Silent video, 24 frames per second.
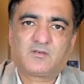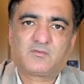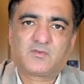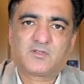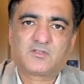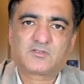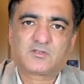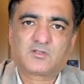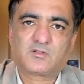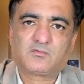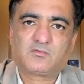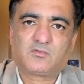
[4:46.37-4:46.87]

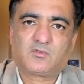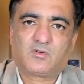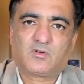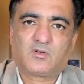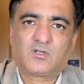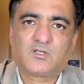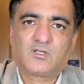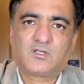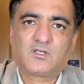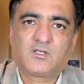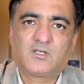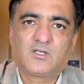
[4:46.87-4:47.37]
First of
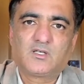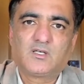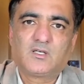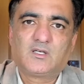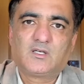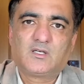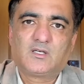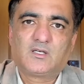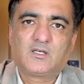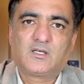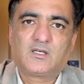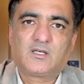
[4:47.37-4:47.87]
all,
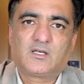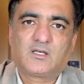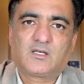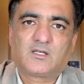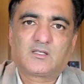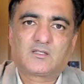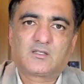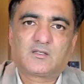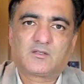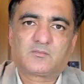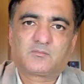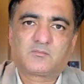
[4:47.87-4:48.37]

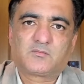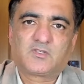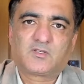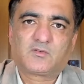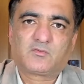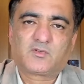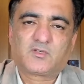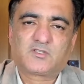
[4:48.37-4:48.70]
the